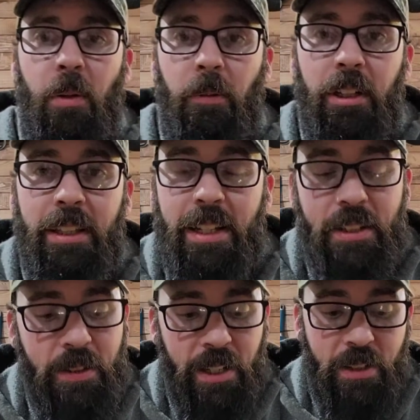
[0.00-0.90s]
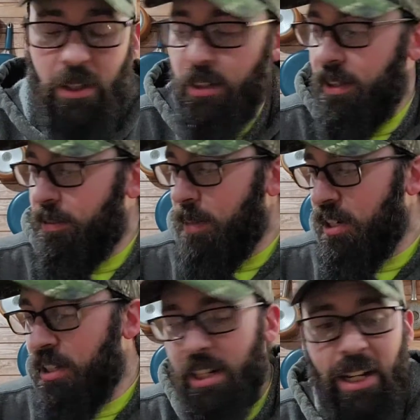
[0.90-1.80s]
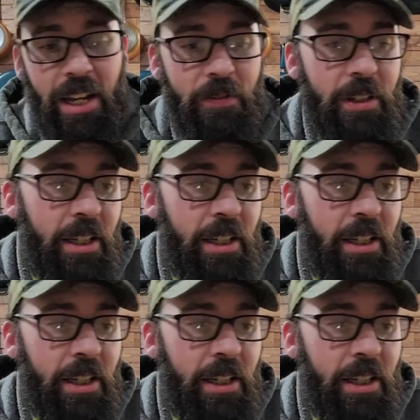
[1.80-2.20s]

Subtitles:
really, that's all the information that I have to